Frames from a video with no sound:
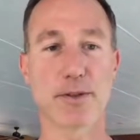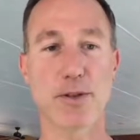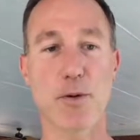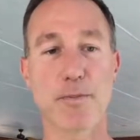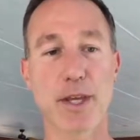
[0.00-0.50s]

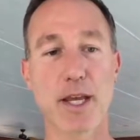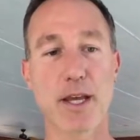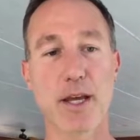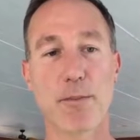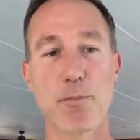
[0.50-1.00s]
So
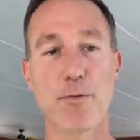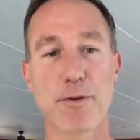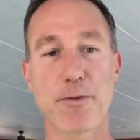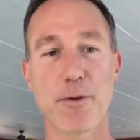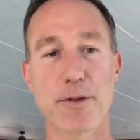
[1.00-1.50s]
moving
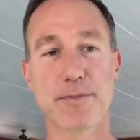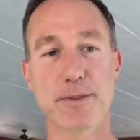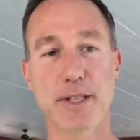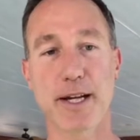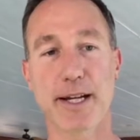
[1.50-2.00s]
forward,
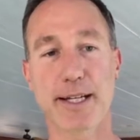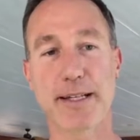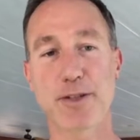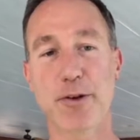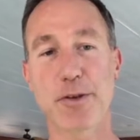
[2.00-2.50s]

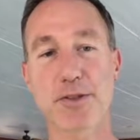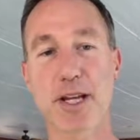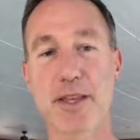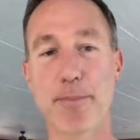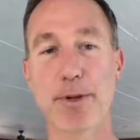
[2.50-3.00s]
Gensler also
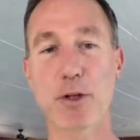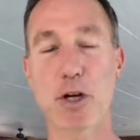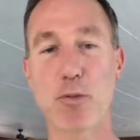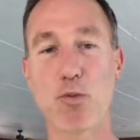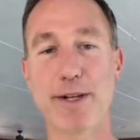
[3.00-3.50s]
stated that
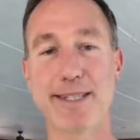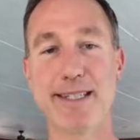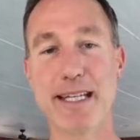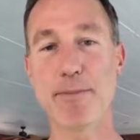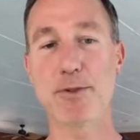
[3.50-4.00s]
Bitcoin was
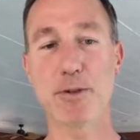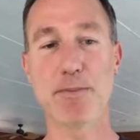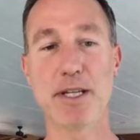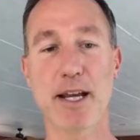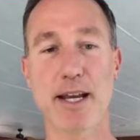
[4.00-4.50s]
deemed to
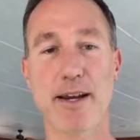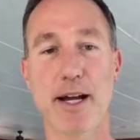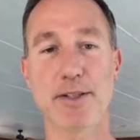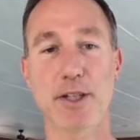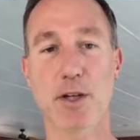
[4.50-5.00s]
be a
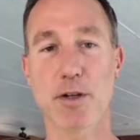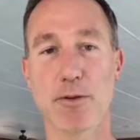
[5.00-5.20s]
non-security.